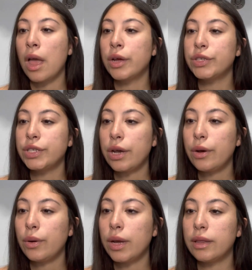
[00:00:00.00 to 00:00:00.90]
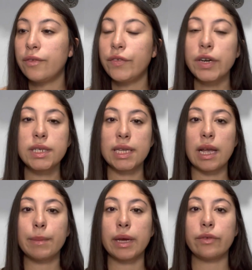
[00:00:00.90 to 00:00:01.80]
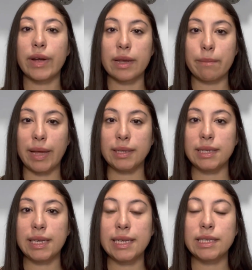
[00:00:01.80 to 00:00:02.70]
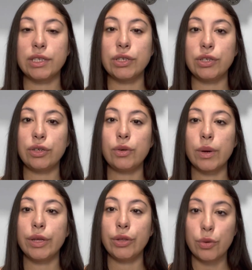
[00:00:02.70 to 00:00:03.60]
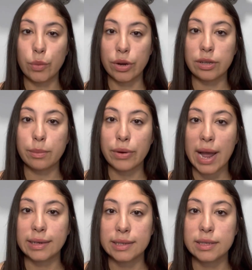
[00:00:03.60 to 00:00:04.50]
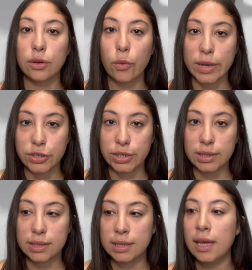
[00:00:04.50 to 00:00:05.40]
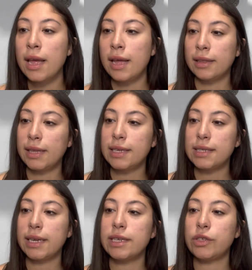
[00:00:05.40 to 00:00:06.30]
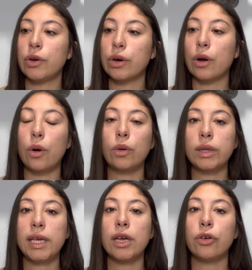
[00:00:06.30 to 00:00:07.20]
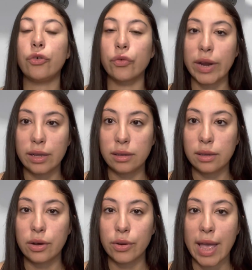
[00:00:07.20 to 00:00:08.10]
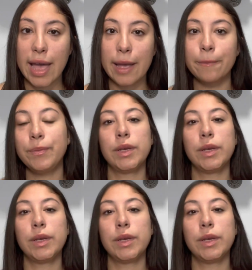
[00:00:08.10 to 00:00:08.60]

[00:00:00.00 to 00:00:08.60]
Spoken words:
So the first thing I'm going to recommend is to do UWorld practice questions. This is your holy grail, okay?